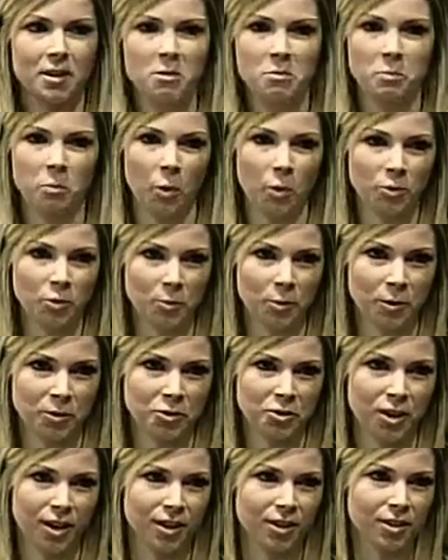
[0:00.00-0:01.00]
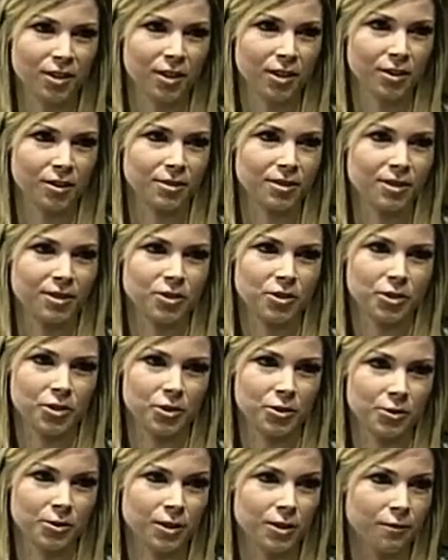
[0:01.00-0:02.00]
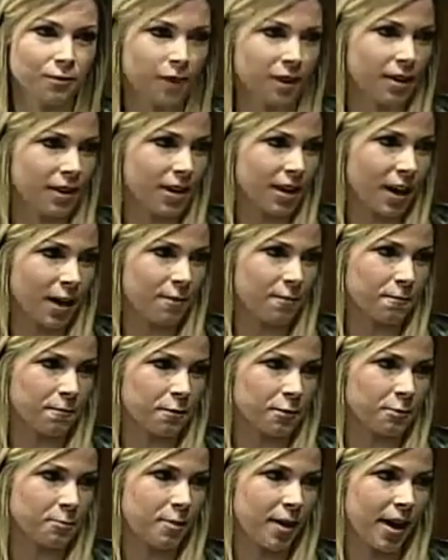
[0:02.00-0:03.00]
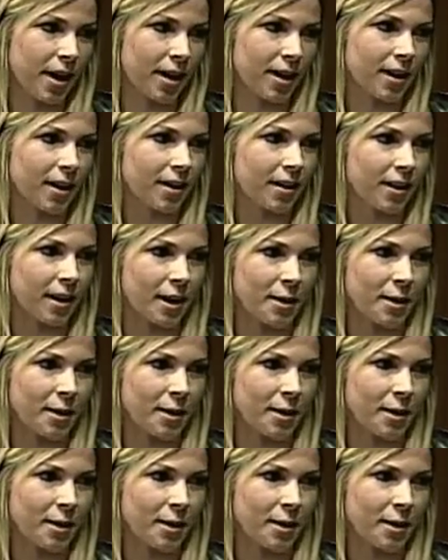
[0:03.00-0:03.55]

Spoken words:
multiple truckloads to the Kent Food Bank